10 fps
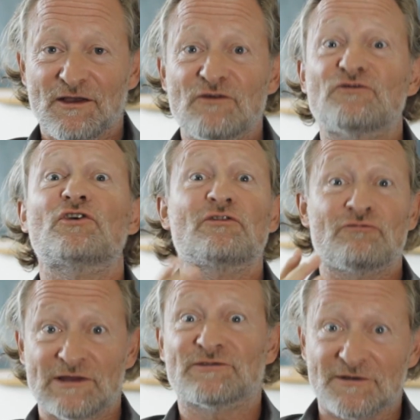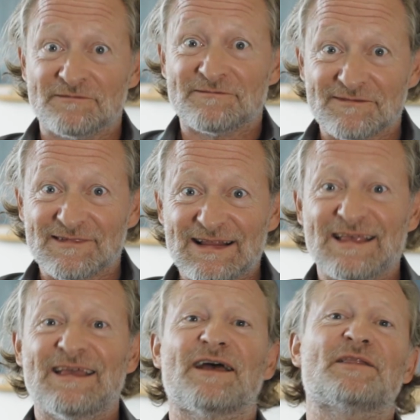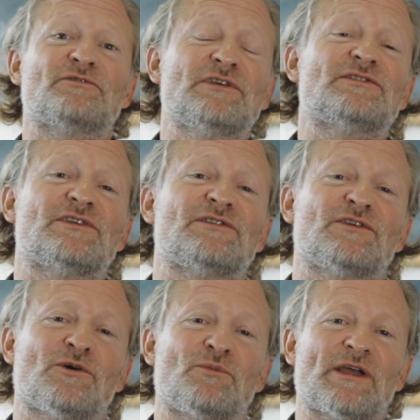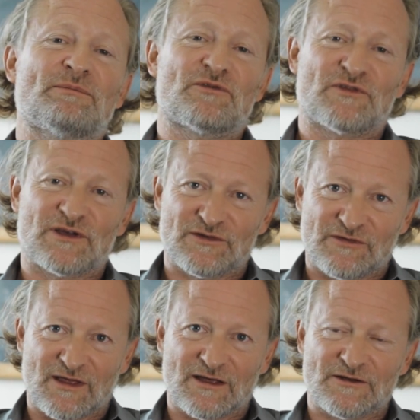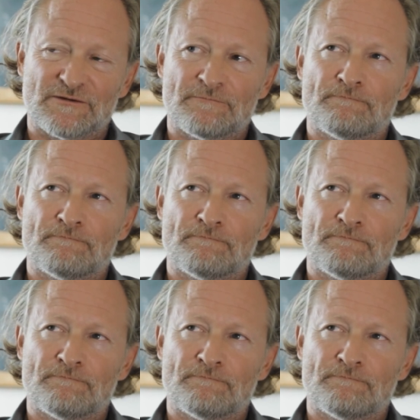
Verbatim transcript: For a reason. The reason is that your brain prefers that.